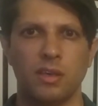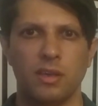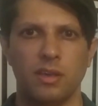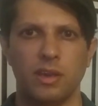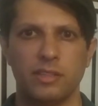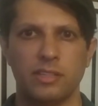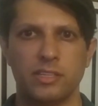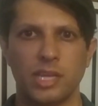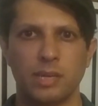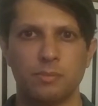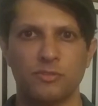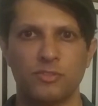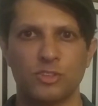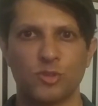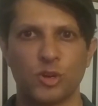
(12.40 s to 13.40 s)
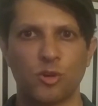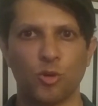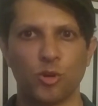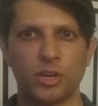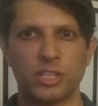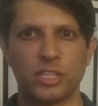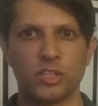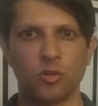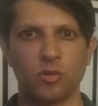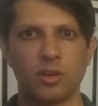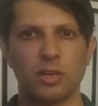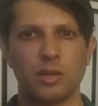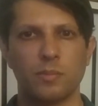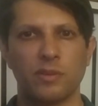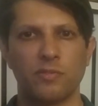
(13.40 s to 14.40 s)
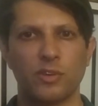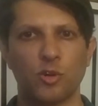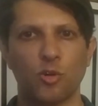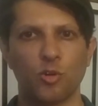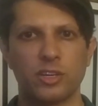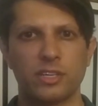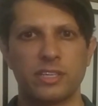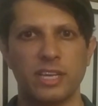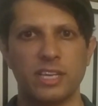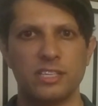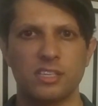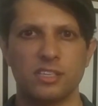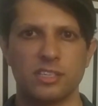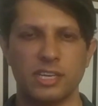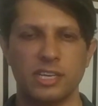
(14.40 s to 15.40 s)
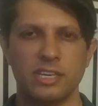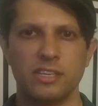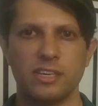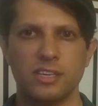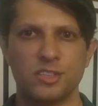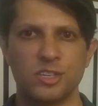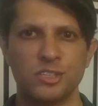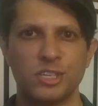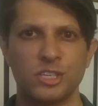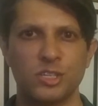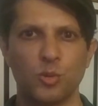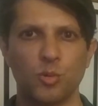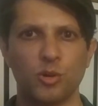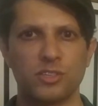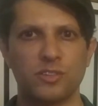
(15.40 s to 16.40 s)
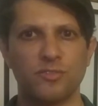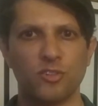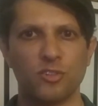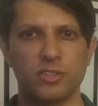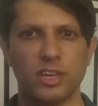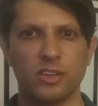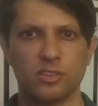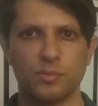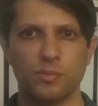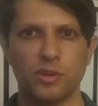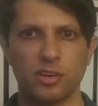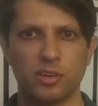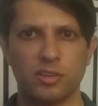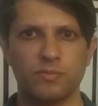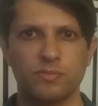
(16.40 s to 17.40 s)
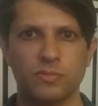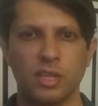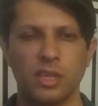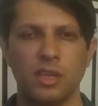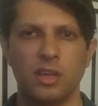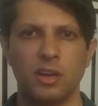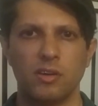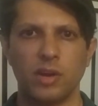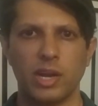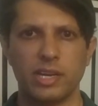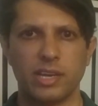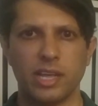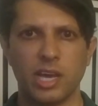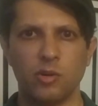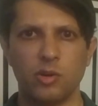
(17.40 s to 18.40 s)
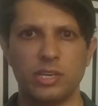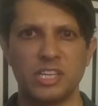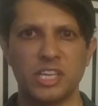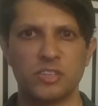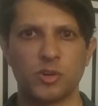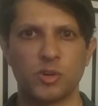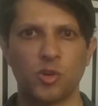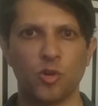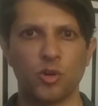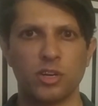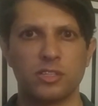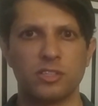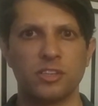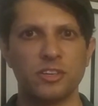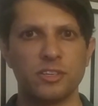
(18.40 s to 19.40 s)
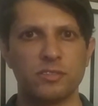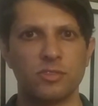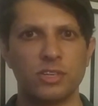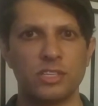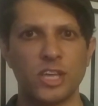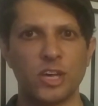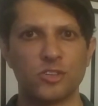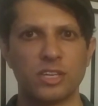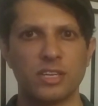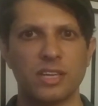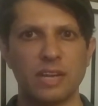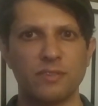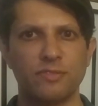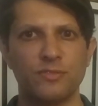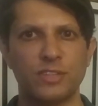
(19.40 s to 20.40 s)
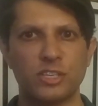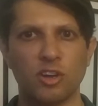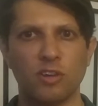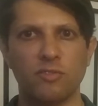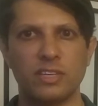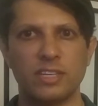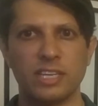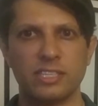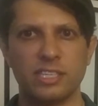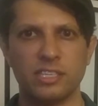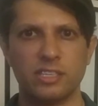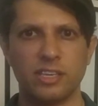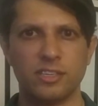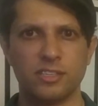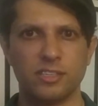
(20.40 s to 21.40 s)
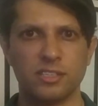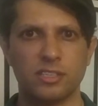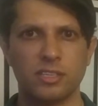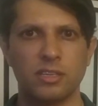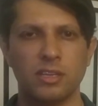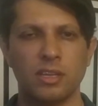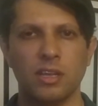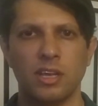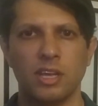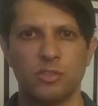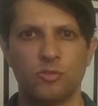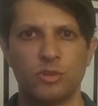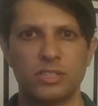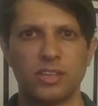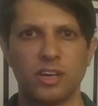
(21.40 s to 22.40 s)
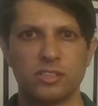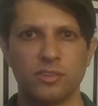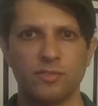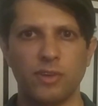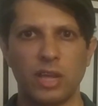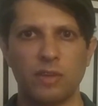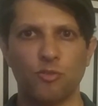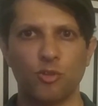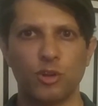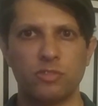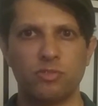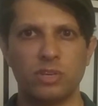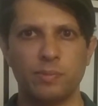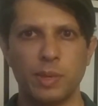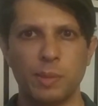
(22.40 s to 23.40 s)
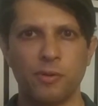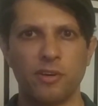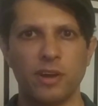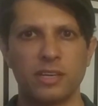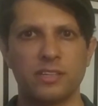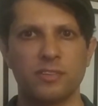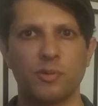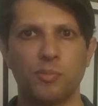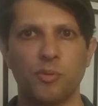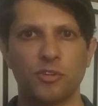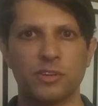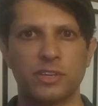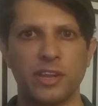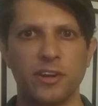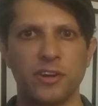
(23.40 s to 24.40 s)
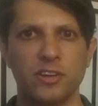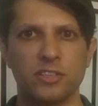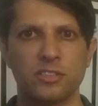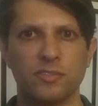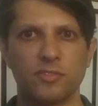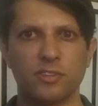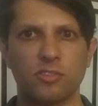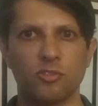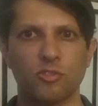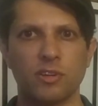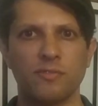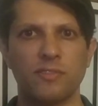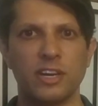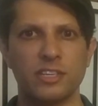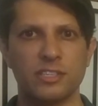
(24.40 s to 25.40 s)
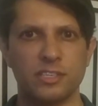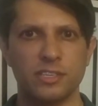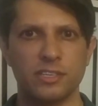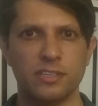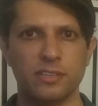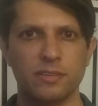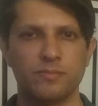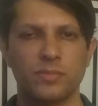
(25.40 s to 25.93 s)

At the time of this recording, the total number of recorded cases in India is inching towards the 4,000 mark. Right now, India has recorded 3,950 COVID-19 cases. 3,543 people are active reported carriers of the coronavirus in India.